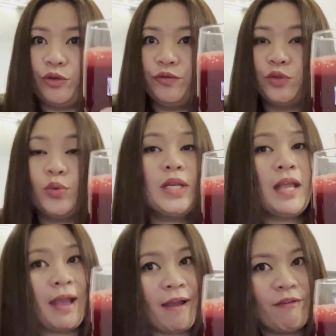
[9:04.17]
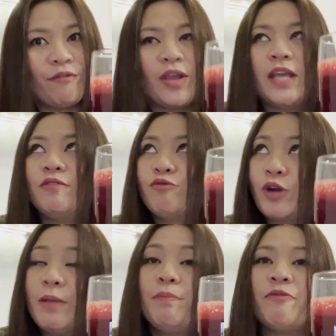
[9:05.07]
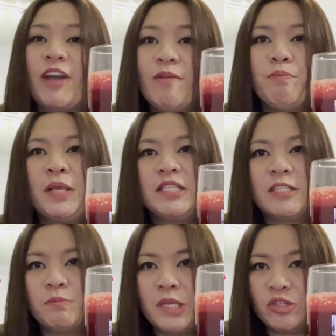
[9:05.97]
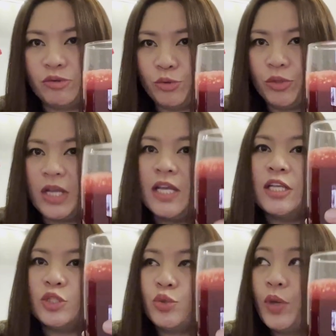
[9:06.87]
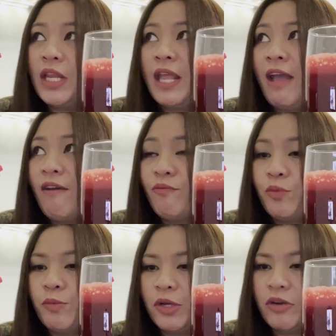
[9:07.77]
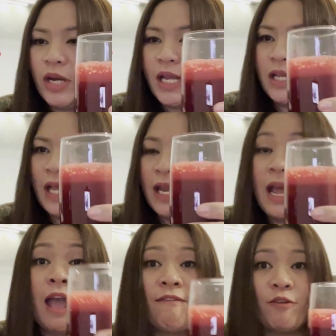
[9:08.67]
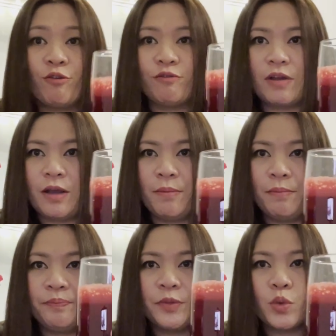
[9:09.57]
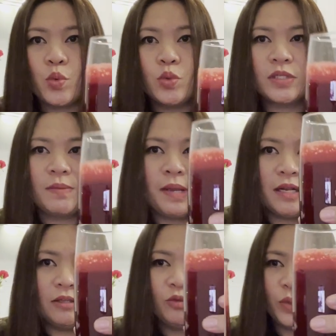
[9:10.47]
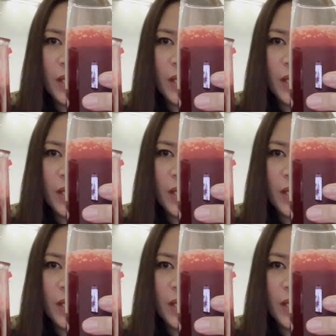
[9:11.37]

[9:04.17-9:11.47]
of 2.5 and five pieces beetroot, 2.5 pomegranate and half of watermelon. We